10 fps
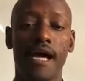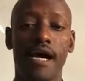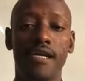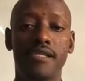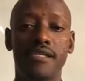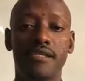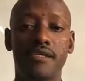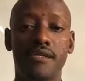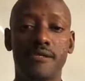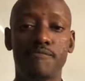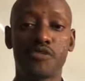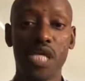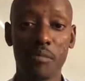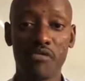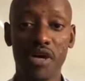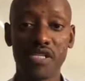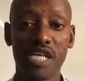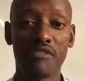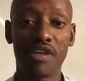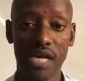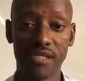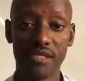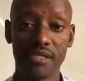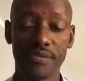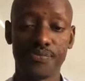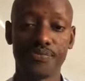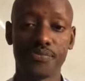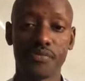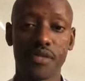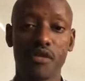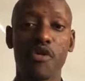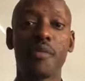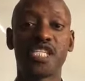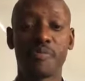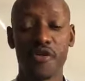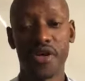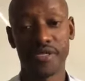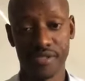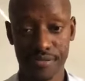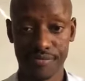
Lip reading: And some of us have learned from experience.